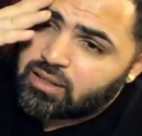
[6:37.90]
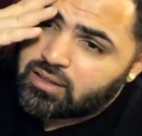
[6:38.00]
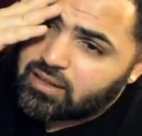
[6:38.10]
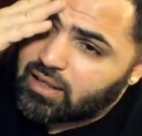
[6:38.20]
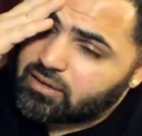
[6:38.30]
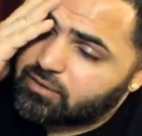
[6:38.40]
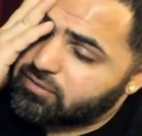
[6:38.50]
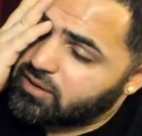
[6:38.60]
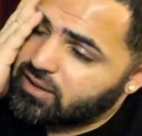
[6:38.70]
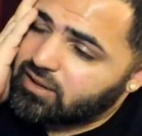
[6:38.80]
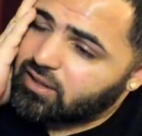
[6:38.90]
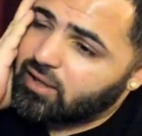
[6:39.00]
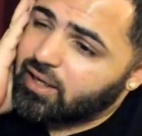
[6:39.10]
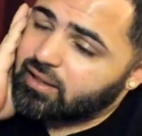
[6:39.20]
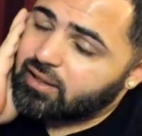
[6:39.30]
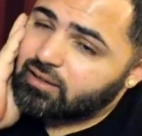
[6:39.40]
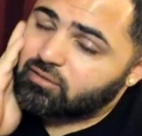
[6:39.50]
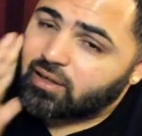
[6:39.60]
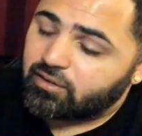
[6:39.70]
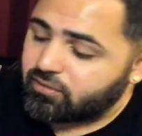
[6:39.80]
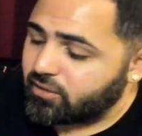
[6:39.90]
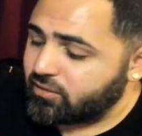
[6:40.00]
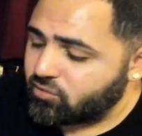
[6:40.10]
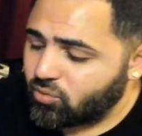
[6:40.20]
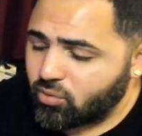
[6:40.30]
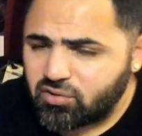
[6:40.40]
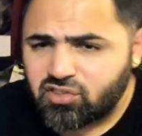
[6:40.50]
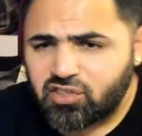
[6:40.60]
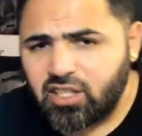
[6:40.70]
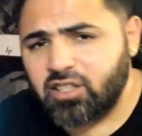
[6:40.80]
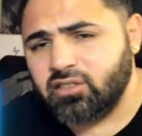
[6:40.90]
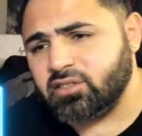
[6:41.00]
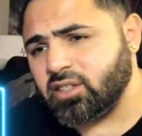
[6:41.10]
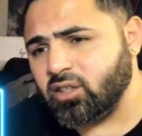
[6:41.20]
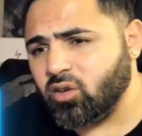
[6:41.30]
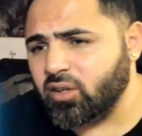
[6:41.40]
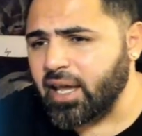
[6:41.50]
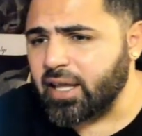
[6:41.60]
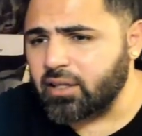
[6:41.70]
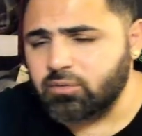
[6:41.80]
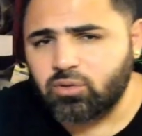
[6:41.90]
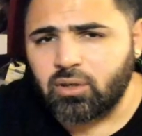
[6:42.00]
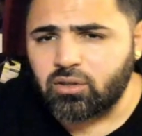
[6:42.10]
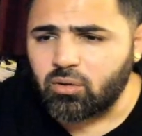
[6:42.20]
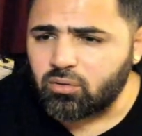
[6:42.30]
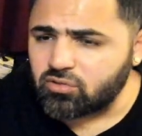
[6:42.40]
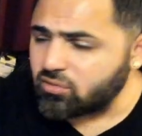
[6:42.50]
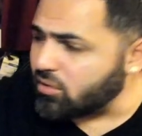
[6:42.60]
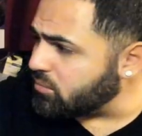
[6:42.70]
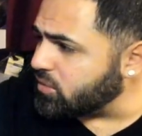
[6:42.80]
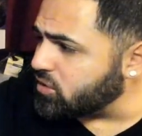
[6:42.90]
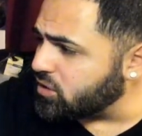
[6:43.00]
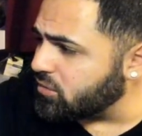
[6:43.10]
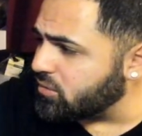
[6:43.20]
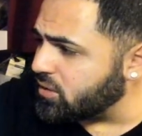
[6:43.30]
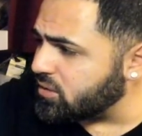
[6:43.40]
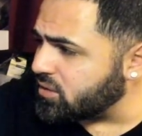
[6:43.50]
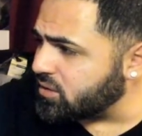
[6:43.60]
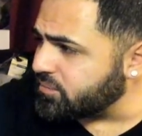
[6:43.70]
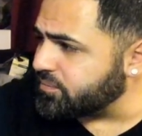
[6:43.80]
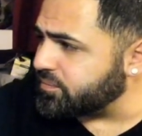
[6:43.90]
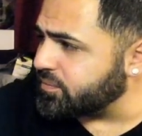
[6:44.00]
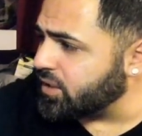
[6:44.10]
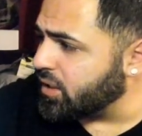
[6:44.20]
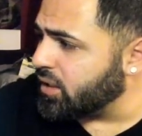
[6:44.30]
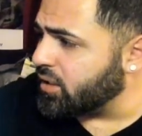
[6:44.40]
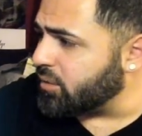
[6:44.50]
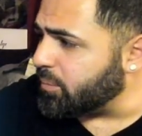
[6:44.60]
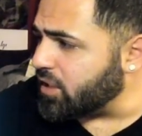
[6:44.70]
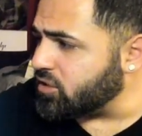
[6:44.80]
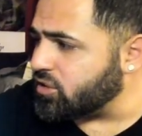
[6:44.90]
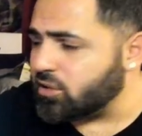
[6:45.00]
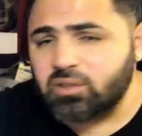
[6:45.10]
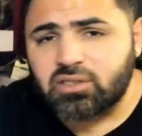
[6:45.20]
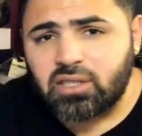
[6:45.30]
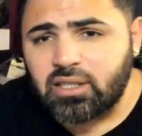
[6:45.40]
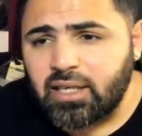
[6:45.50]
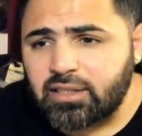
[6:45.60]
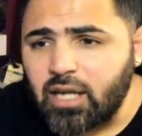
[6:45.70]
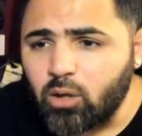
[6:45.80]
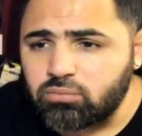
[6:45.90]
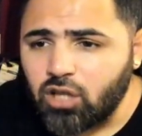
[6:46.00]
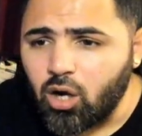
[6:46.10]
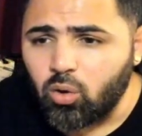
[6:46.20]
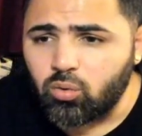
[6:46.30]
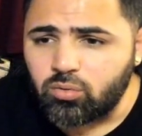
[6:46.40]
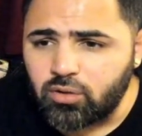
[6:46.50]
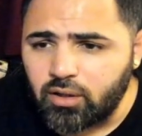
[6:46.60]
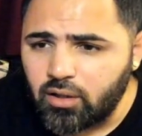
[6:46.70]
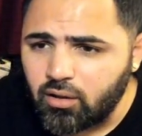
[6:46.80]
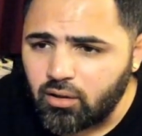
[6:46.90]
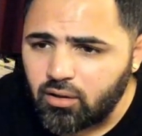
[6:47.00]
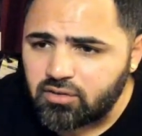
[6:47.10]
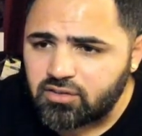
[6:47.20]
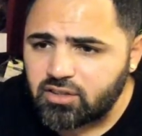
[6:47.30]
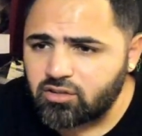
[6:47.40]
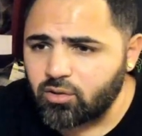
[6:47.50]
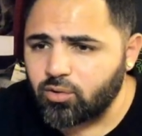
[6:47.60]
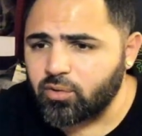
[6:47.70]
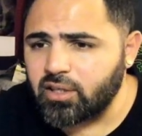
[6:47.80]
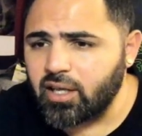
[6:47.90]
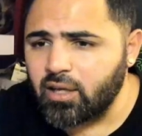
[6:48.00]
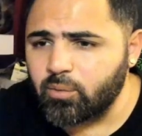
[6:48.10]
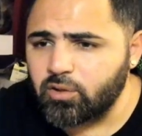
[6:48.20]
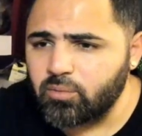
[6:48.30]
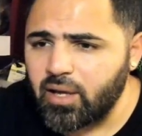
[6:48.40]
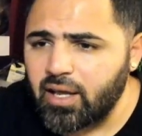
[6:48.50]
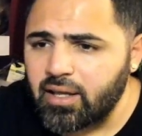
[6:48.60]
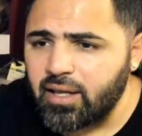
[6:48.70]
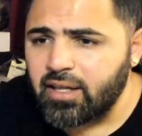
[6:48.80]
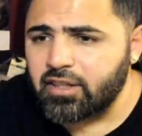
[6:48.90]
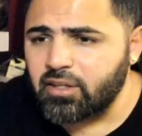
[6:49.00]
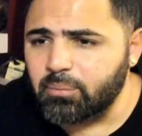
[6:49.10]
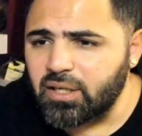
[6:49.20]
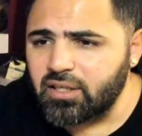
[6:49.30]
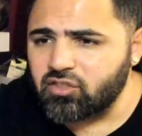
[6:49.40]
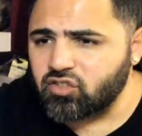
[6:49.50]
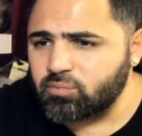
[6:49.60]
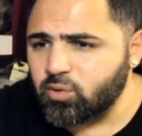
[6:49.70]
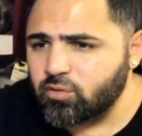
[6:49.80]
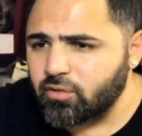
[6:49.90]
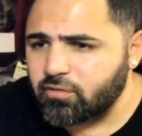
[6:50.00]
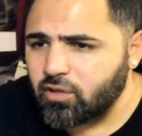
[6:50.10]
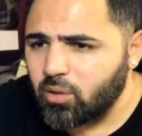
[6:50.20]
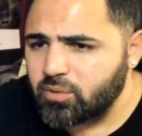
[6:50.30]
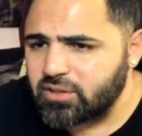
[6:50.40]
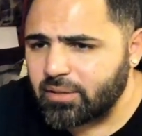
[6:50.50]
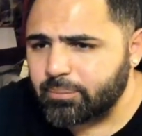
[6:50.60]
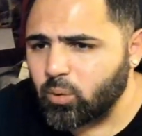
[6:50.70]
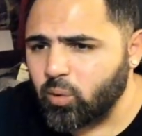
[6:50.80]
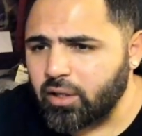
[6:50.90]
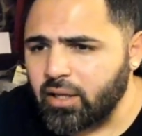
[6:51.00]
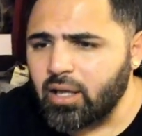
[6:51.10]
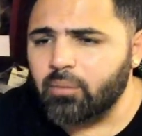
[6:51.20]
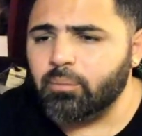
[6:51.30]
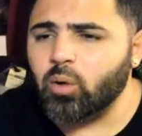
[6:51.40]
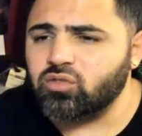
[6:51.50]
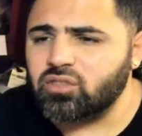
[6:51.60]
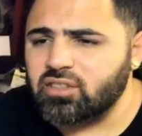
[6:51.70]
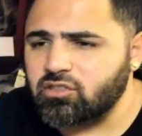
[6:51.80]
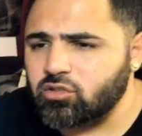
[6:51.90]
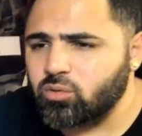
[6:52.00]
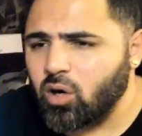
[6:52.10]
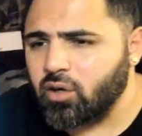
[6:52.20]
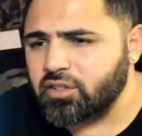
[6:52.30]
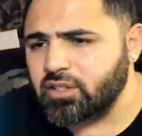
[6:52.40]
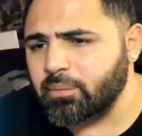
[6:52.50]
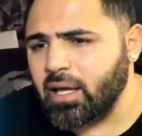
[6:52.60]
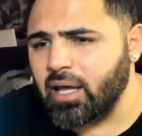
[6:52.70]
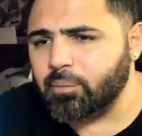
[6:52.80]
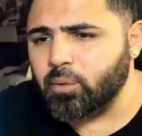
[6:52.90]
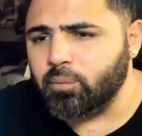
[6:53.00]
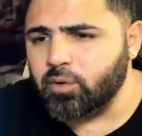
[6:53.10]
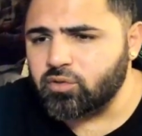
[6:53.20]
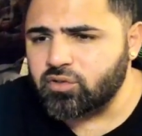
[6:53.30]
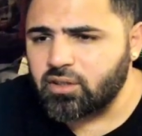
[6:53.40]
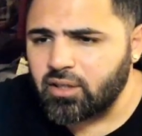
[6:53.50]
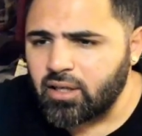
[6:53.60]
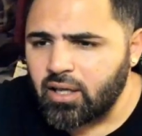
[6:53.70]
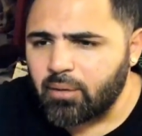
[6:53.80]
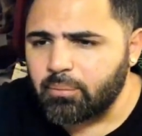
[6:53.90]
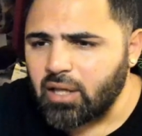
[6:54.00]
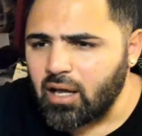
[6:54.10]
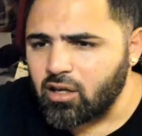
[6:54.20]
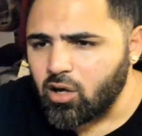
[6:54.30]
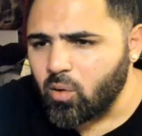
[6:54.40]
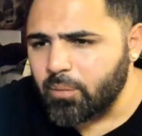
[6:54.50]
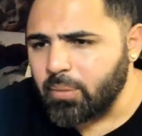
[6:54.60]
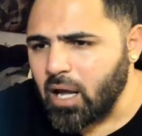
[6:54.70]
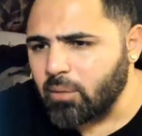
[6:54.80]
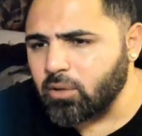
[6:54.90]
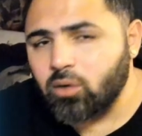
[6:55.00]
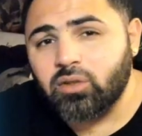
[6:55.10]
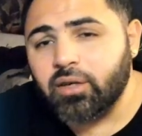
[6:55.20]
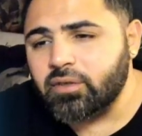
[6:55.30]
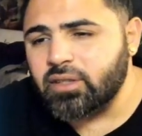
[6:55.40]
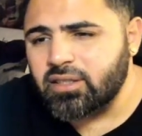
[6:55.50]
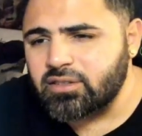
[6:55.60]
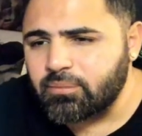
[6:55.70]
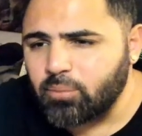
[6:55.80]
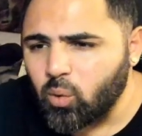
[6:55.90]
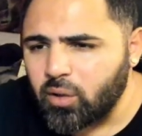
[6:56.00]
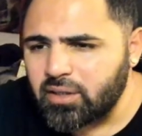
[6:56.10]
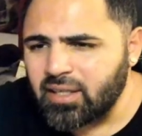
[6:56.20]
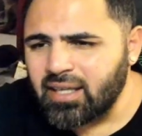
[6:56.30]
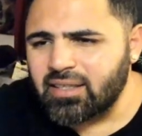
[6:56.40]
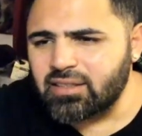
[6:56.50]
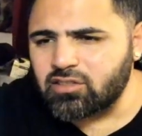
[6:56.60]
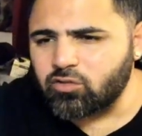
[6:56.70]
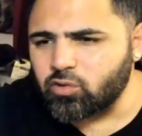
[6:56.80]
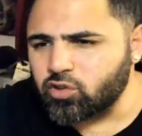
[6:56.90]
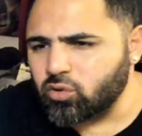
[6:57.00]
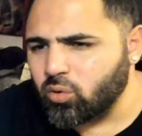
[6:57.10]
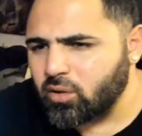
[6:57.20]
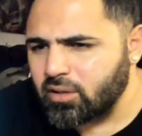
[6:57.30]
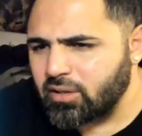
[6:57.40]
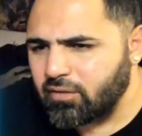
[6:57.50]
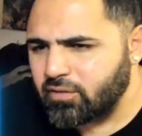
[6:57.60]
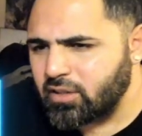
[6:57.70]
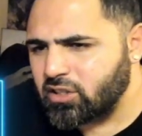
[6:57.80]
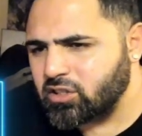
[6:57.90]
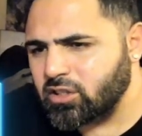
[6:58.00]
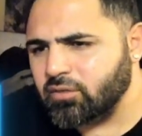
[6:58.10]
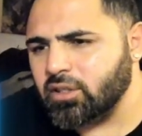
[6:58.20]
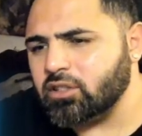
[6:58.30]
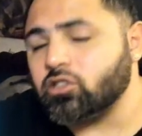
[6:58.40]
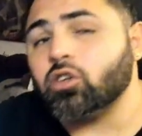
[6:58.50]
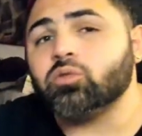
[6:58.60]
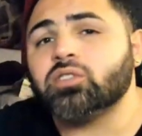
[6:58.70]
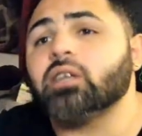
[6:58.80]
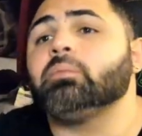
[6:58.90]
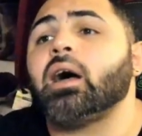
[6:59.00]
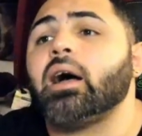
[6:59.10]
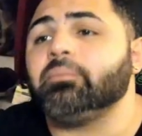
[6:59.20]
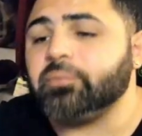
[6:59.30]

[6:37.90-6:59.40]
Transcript: got the fucking crackhead right in front of the store singing, singing all the ad libs throughout the whole song, but she could really sing. Imagine she wasn't on that dope though. Uh, 603 gang, where you at? The beat is smooth and flow is on point. Most listened to artists on my Apple Music. Blanco and Pablo never disappoint. This is for sure the definition of East Coast hip hop.